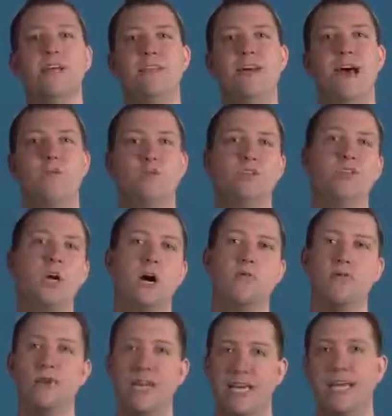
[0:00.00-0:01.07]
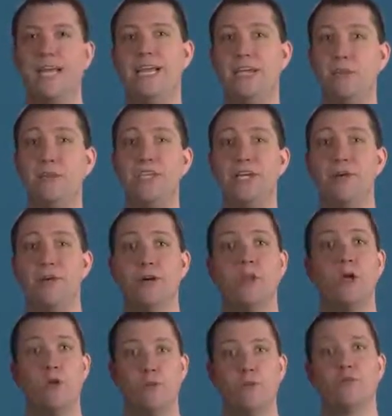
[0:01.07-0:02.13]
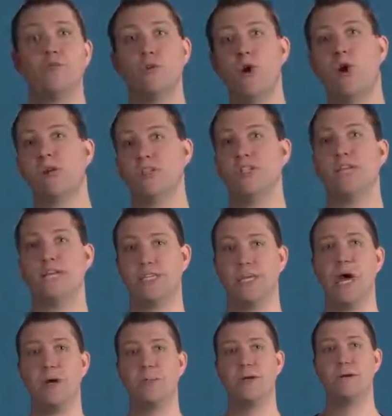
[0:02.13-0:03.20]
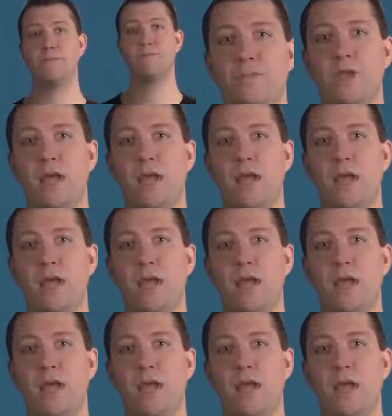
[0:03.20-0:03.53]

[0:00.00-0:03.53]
that was covered in the material with regards to that topic.